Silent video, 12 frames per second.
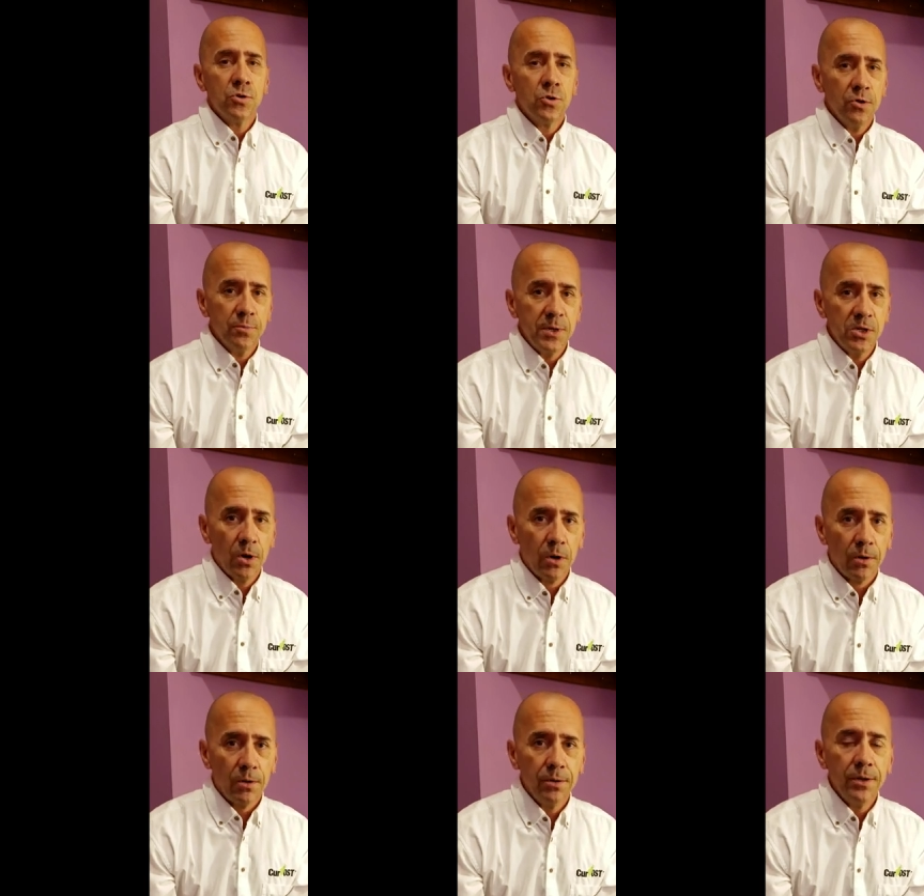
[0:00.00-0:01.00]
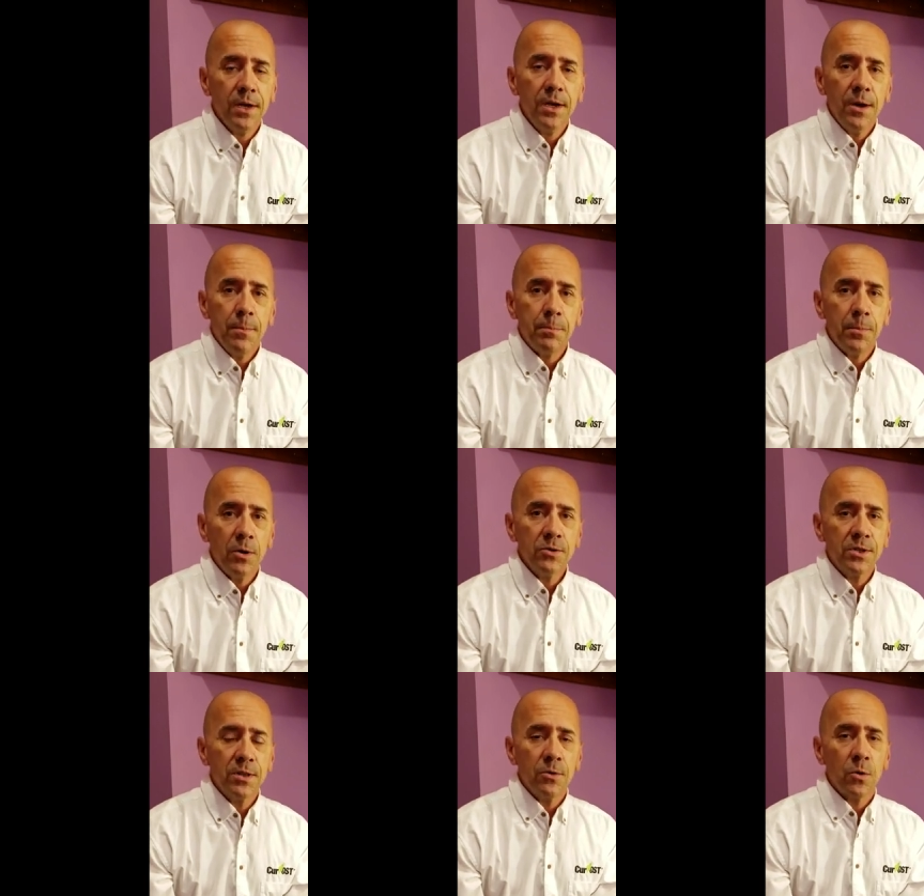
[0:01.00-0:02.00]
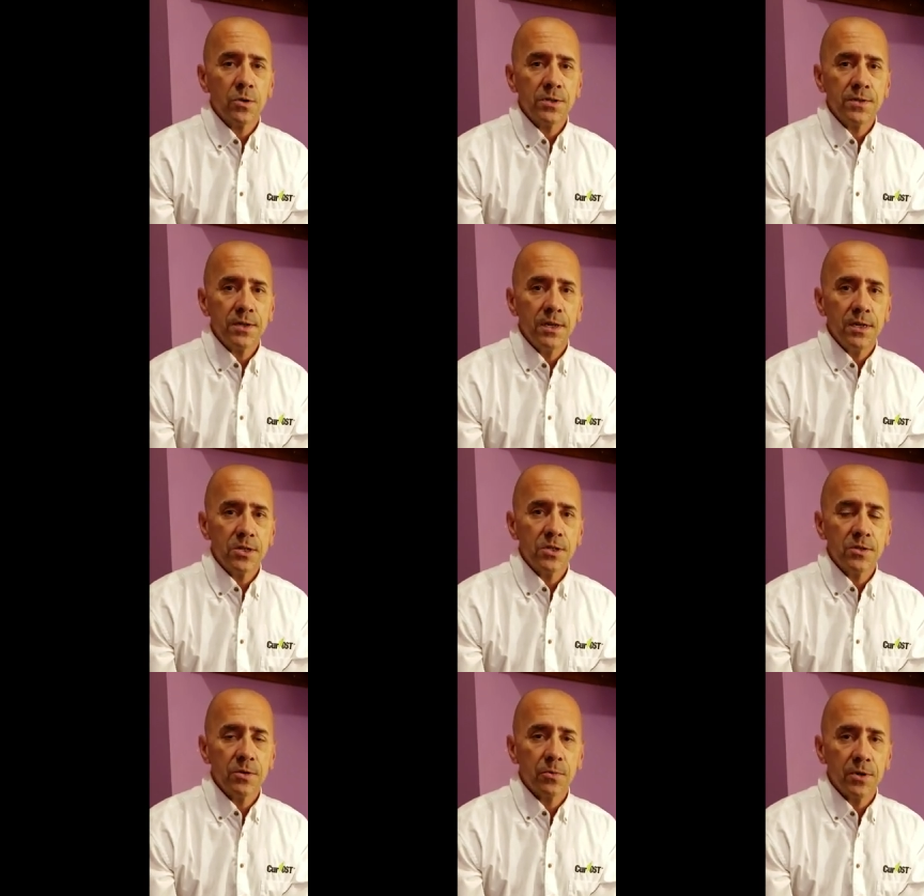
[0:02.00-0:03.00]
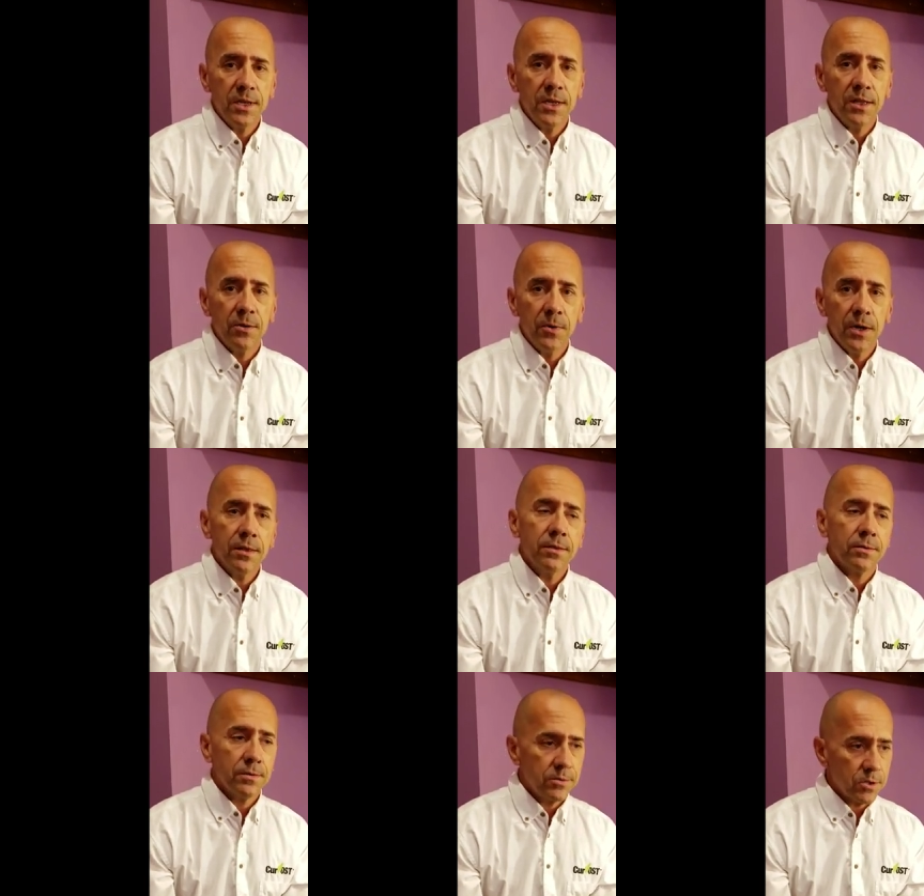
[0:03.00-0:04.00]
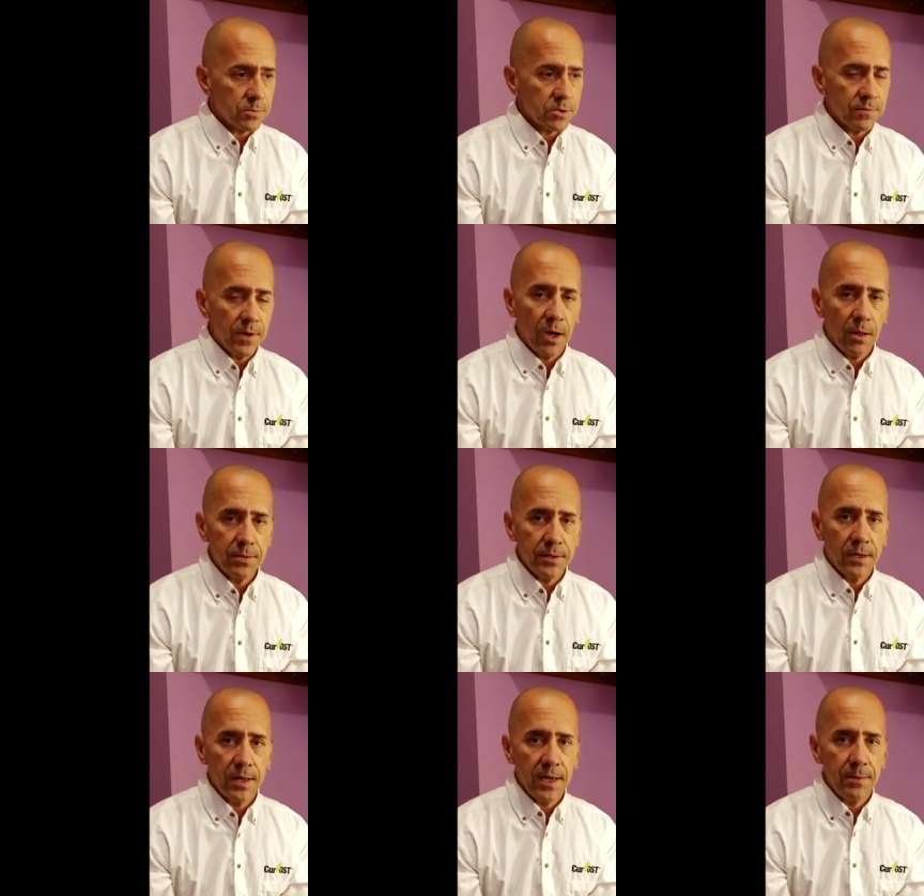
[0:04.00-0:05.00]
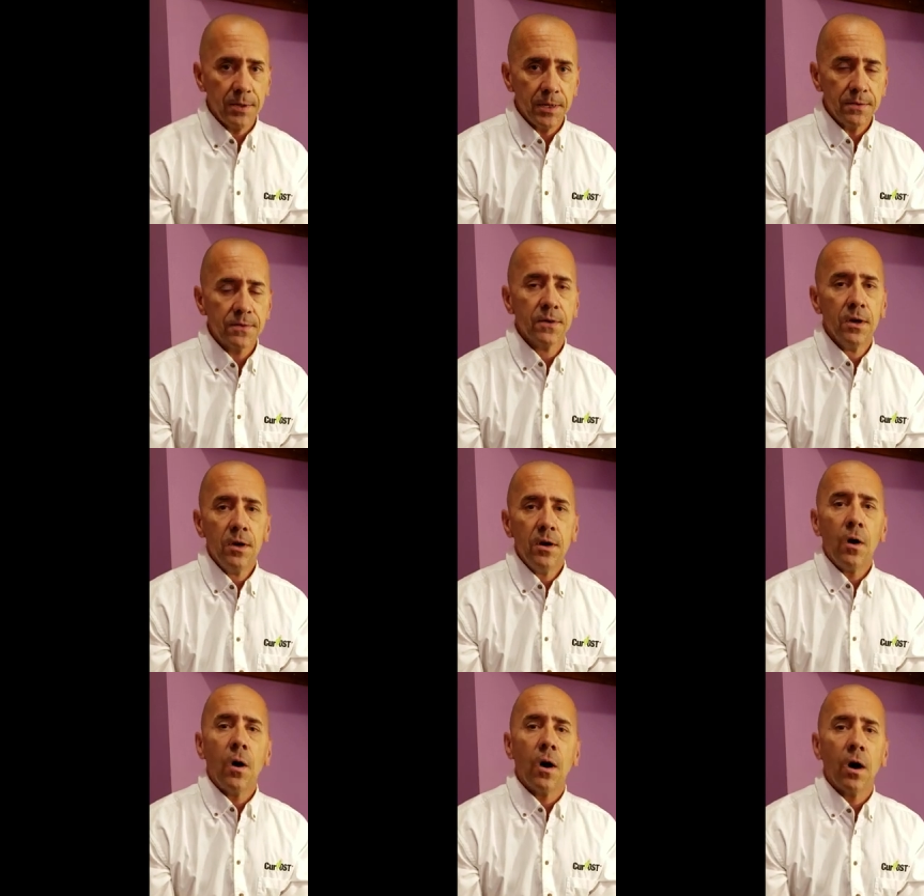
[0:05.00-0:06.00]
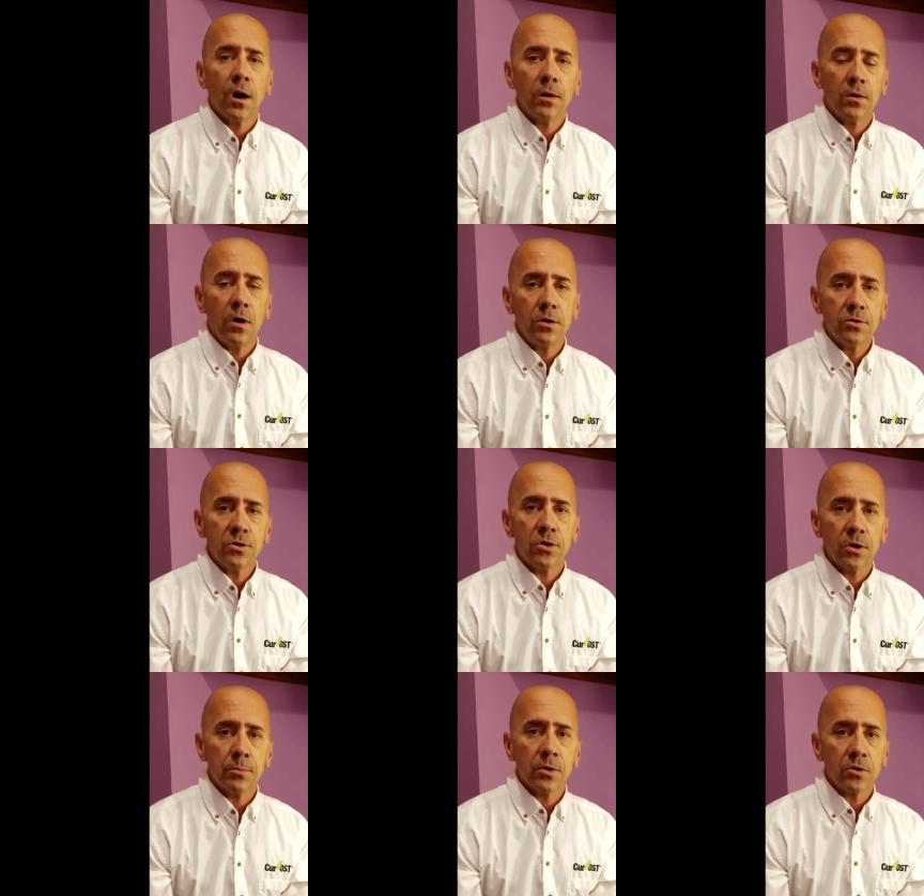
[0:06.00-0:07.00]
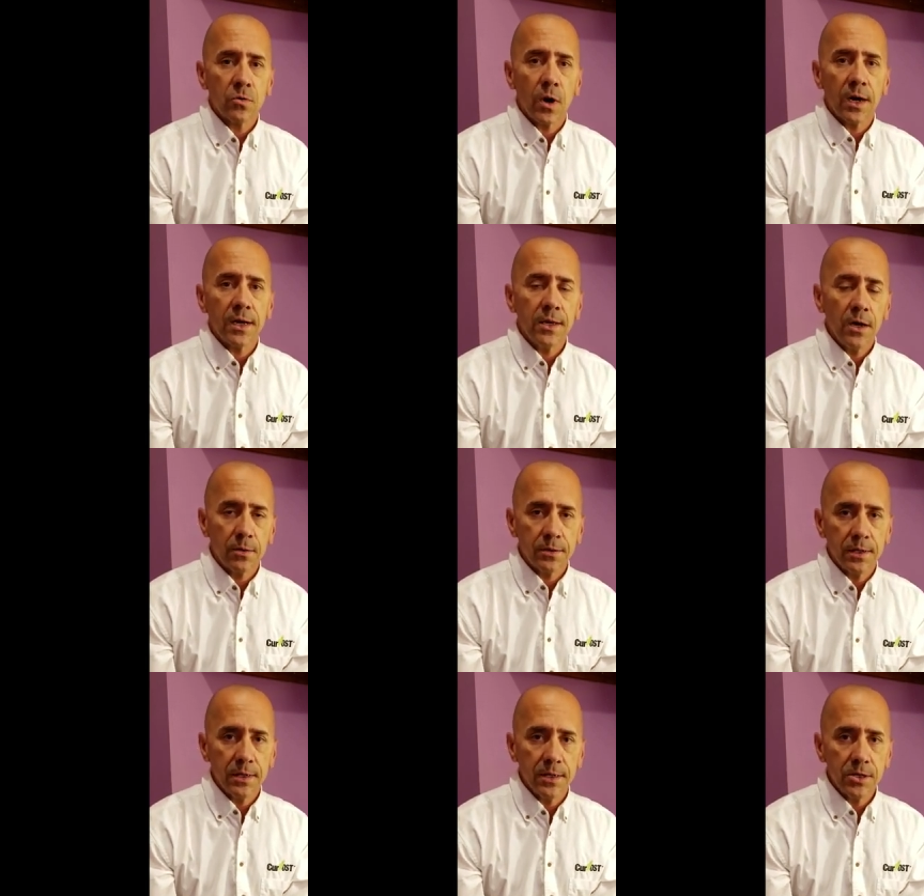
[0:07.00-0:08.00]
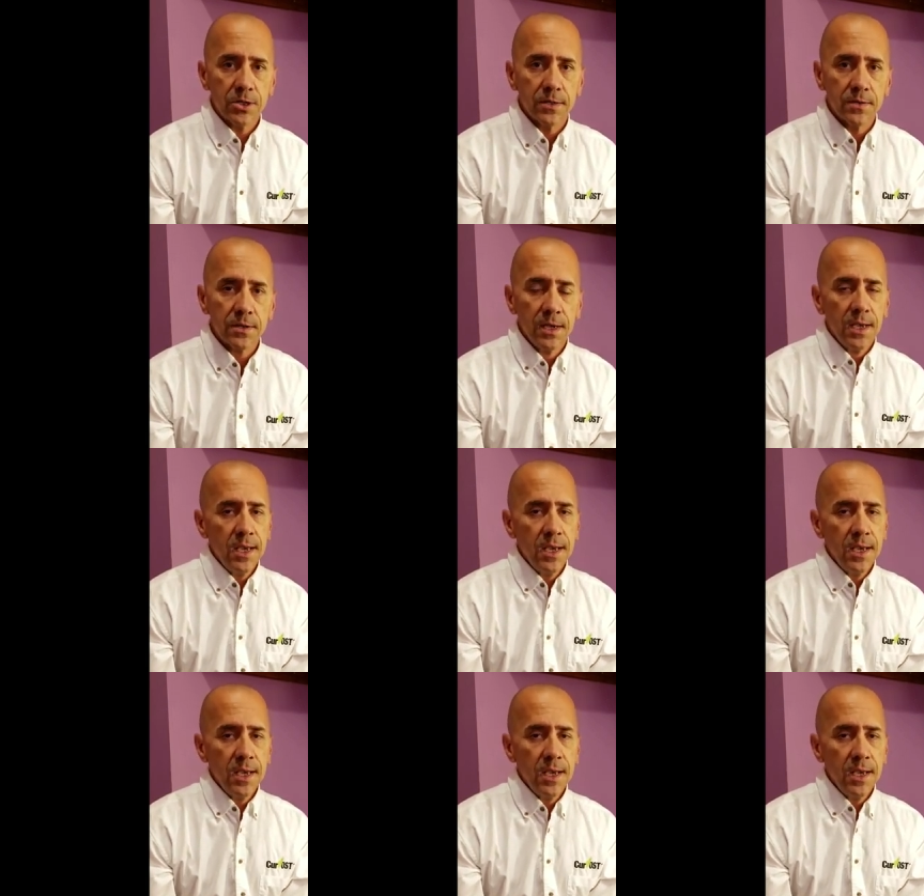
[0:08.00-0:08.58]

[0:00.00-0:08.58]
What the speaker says: truth be told, most of the horses' conditions that we're dealing with in terms of health and lameness are long-term or chronic health conditions.